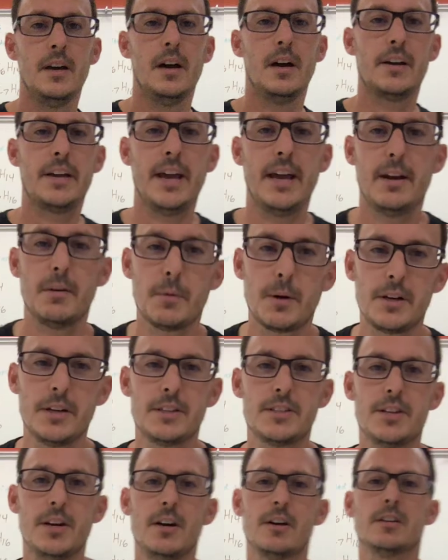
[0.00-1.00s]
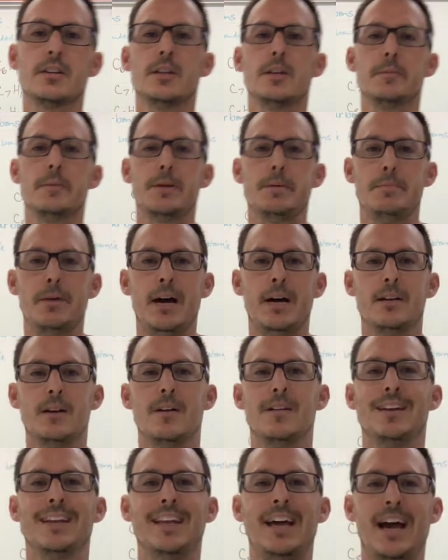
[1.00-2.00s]
Okay, we're going to talk a little bit about
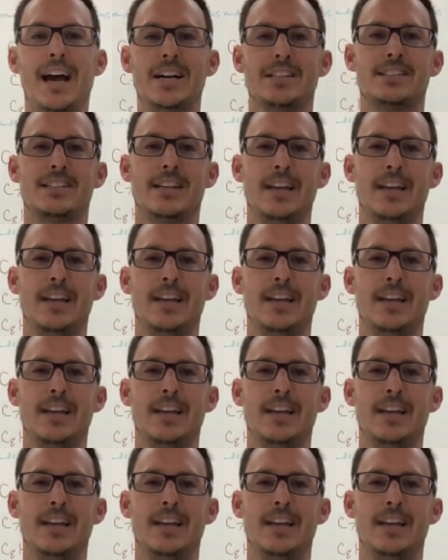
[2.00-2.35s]
our last